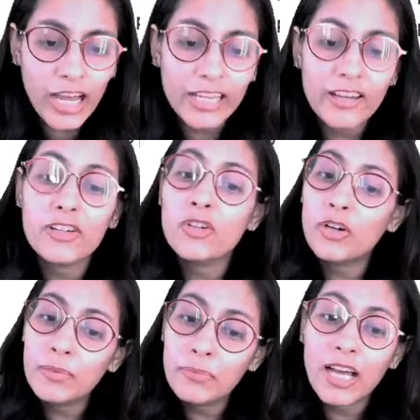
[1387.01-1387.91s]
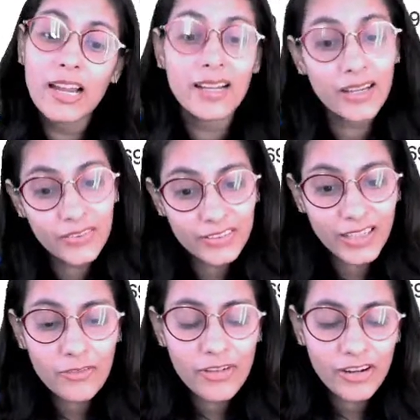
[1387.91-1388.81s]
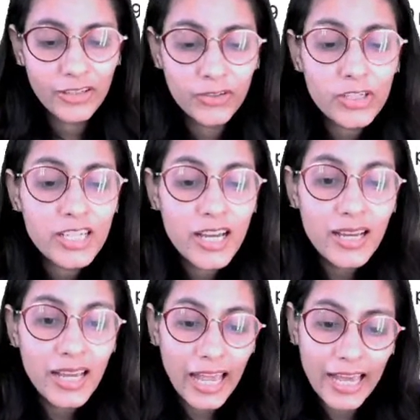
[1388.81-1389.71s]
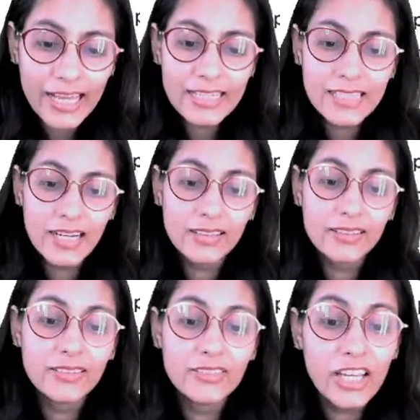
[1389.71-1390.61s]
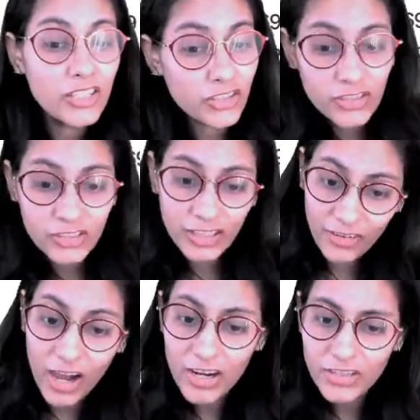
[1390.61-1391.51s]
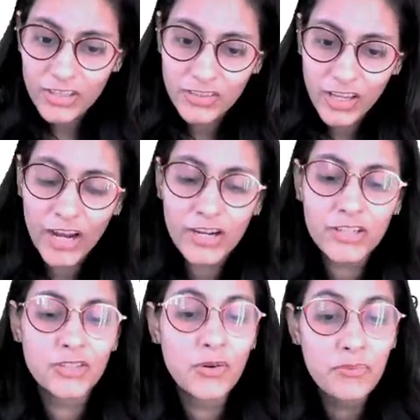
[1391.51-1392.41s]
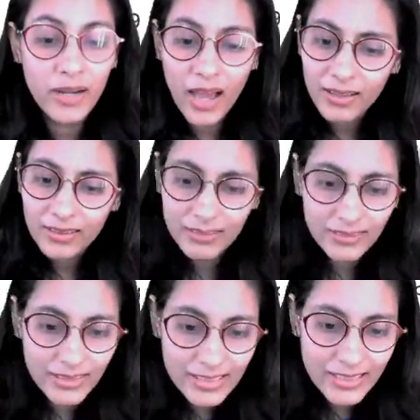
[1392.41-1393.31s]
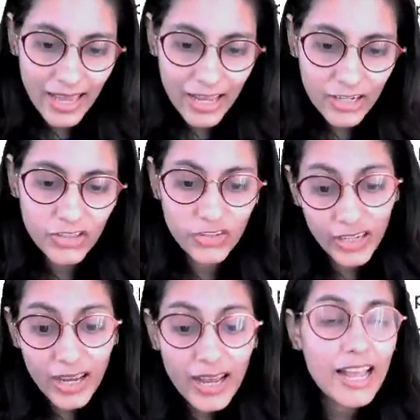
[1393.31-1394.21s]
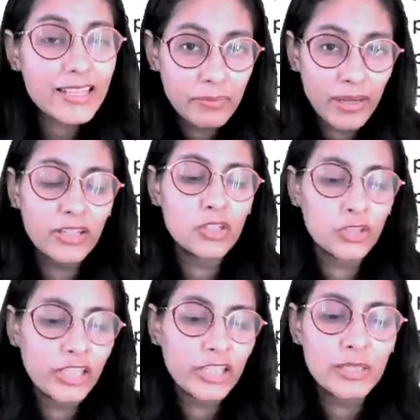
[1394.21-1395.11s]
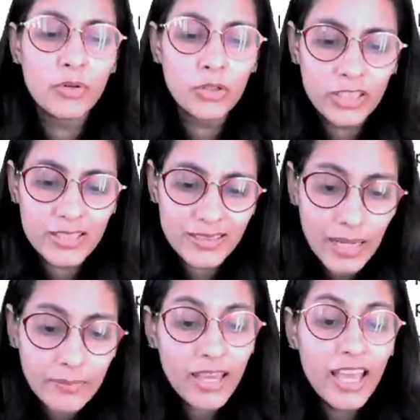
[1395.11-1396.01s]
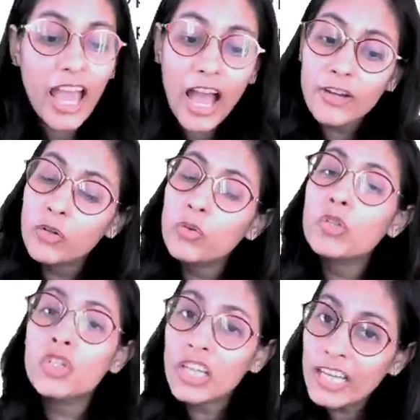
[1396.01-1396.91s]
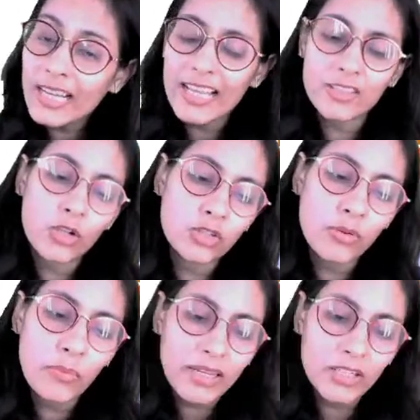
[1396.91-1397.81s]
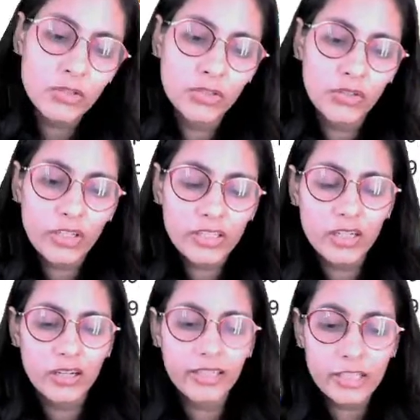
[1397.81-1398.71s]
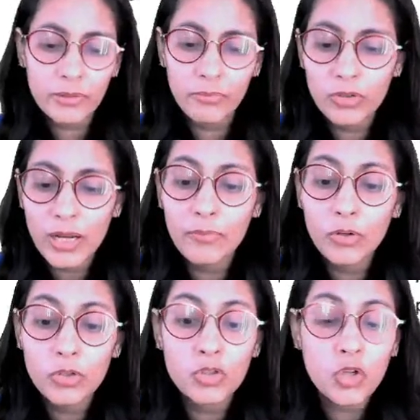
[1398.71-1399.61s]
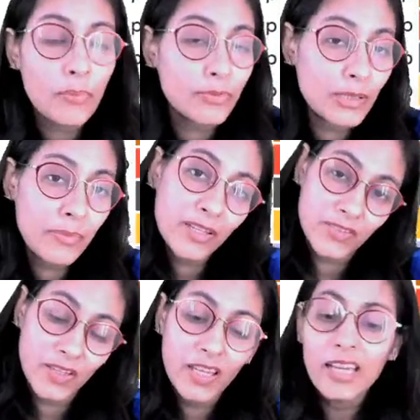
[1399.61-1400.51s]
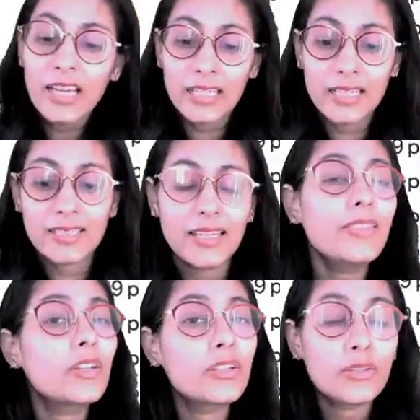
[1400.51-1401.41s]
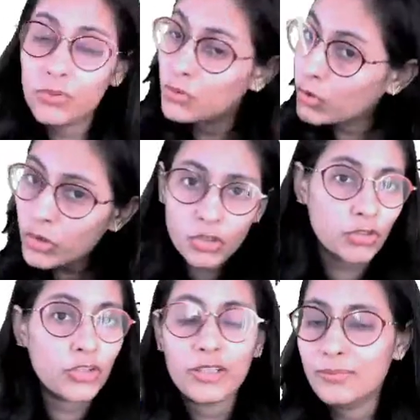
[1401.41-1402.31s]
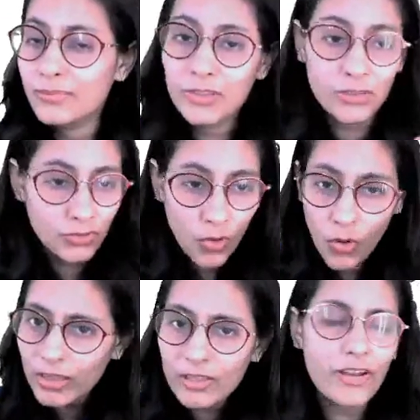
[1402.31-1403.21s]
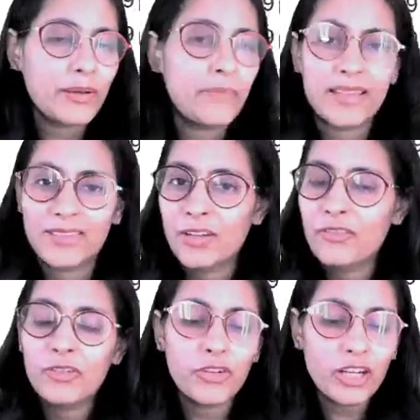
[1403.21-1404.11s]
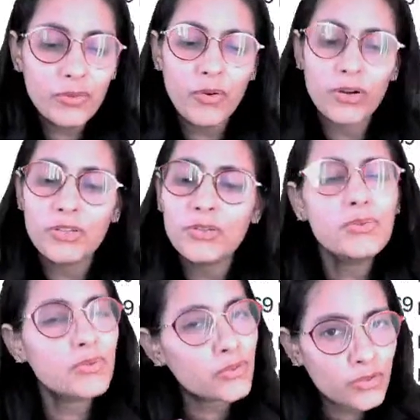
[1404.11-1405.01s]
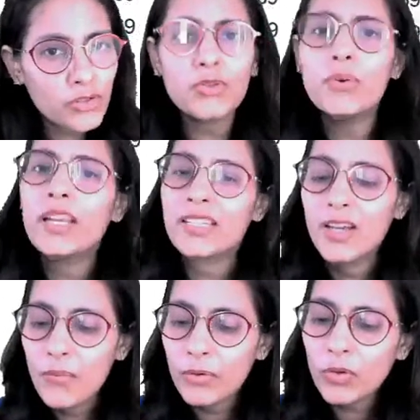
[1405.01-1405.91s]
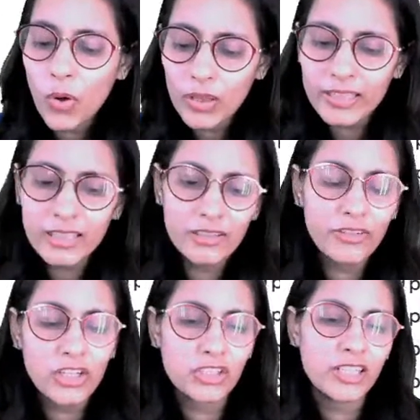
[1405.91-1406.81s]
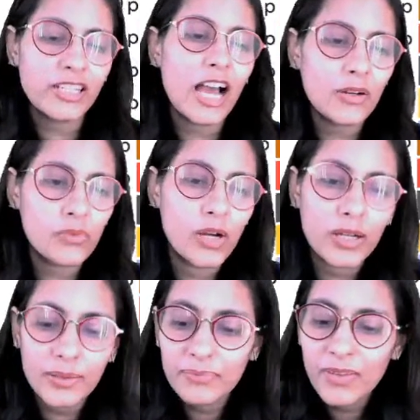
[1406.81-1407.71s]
I have Adorable Alankrita, very good. And Dangerous Devansh is there, Somnath is there, Shreya has made it to the leaderboard this time, and Rushil has also made it to the leaderboard. I'm going to top CBSE Class 10. You should just all the very best. If you really want to, just do it with all the conviction and hard work.